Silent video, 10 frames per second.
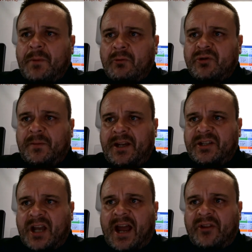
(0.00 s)

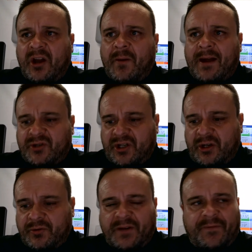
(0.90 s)
multimeter and know how to
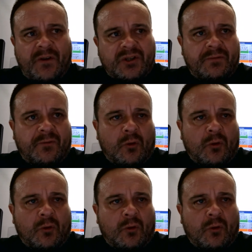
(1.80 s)
use it first of